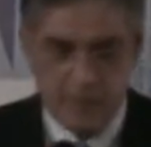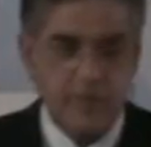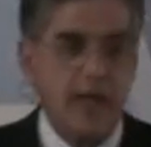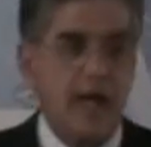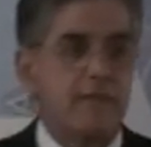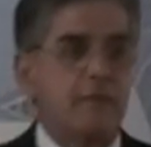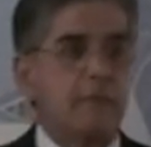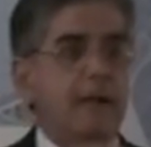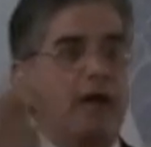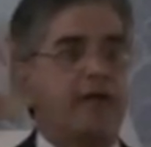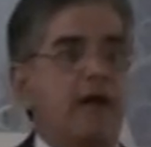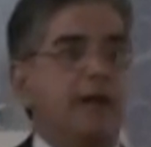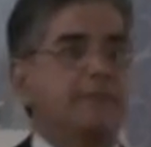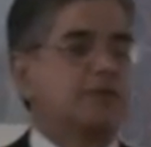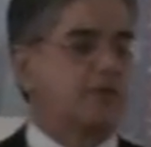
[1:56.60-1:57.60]
We have a big
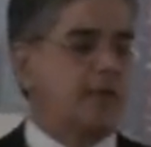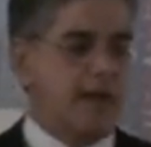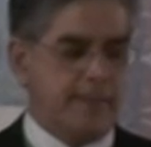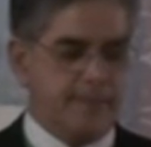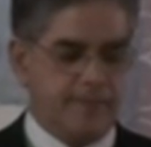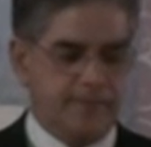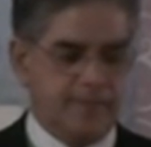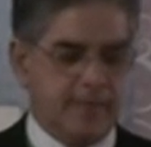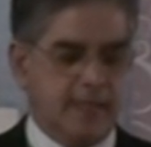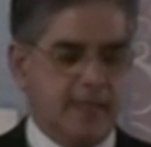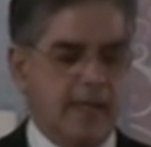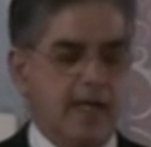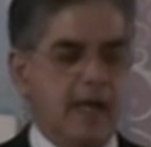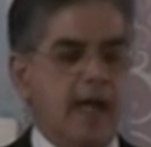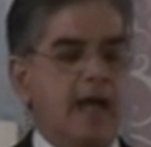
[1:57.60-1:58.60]
RAPSTRAP,
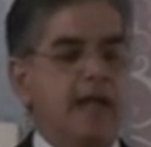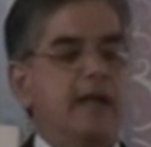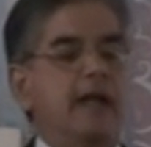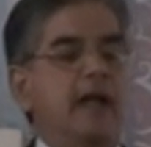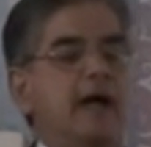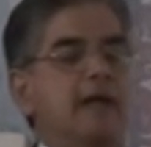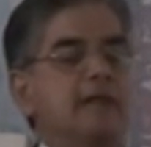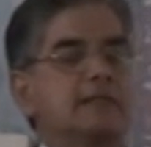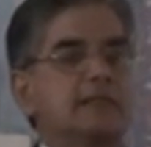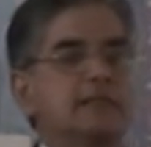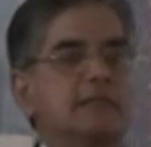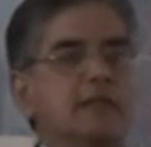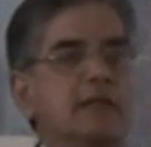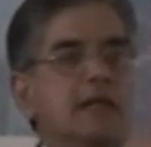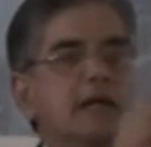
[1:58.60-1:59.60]
and it
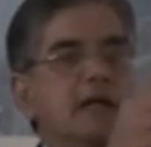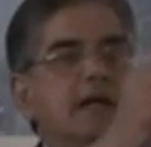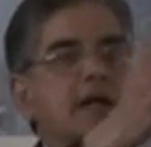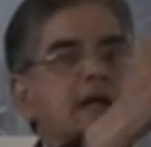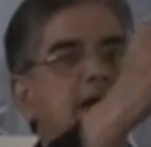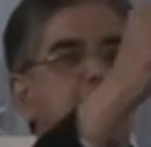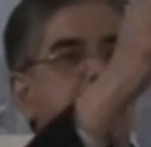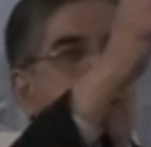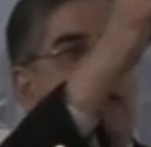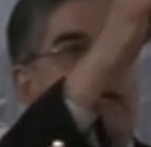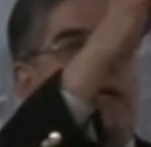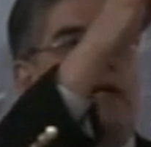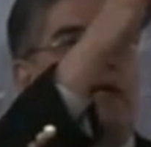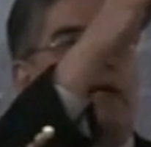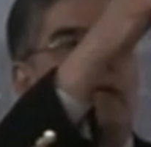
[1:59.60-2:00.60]
has
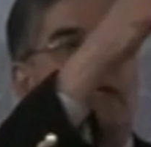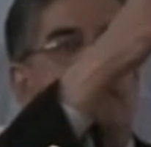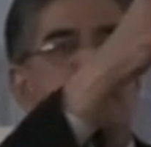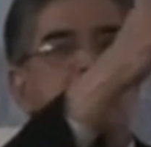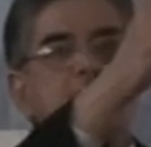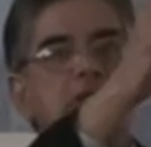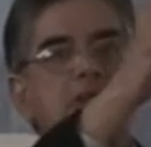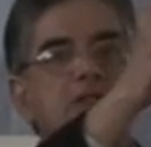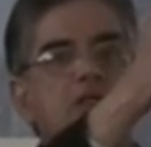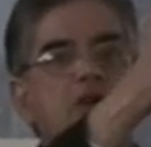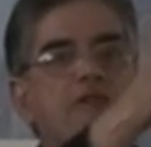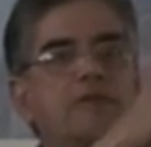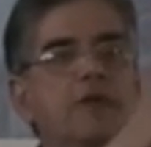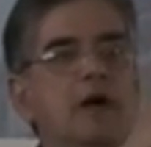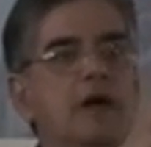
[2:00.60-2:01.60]
a little
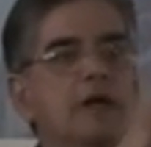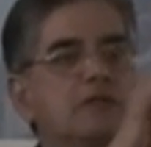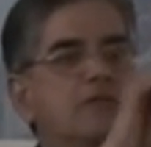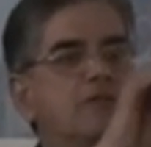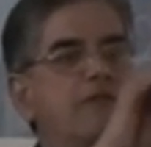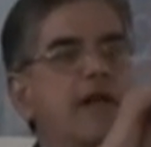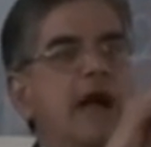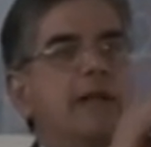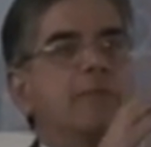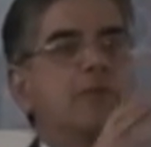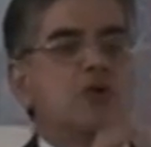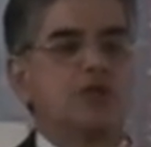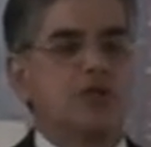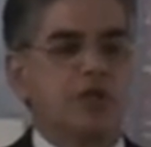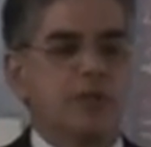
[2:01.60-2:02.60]
flat
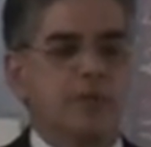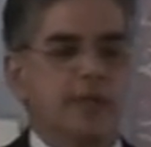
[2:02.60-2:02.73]
portion to